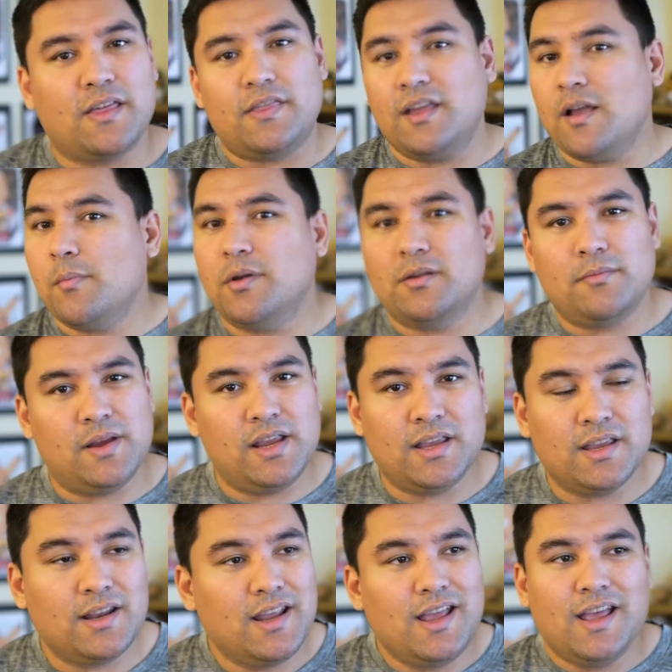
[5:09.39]
I think I'm gonna
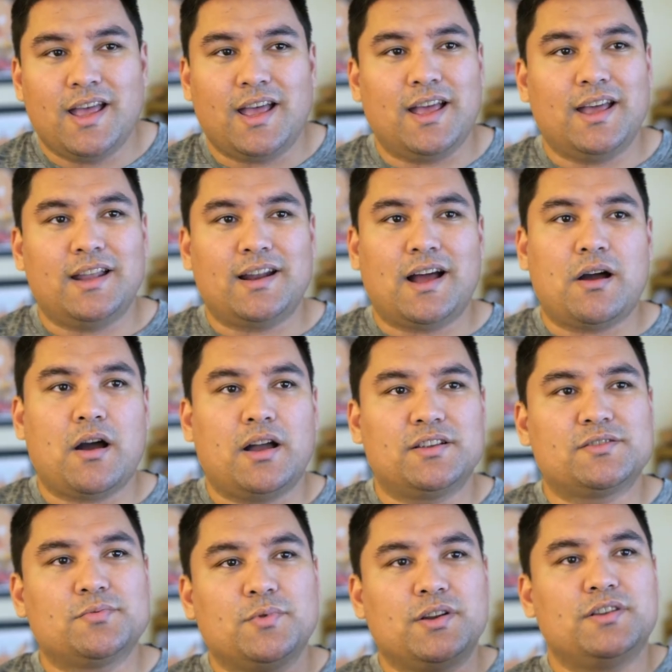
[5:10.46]
make it, and uh, I
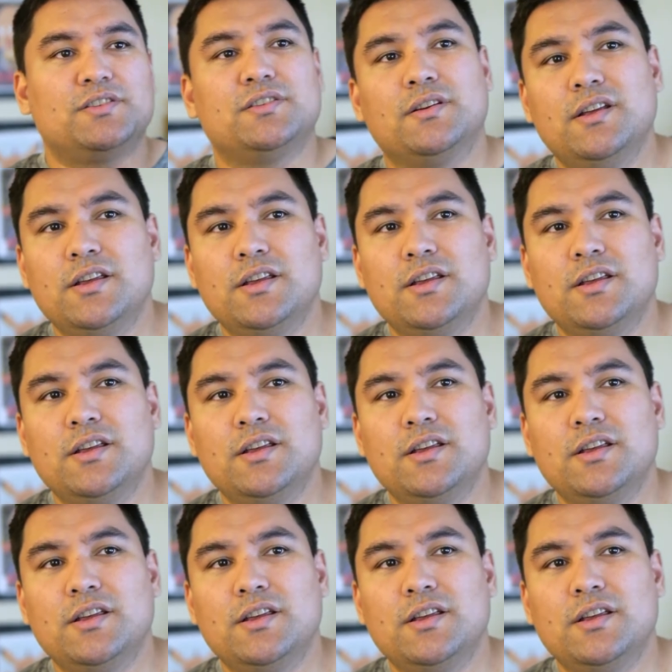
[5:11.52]
just wanted to,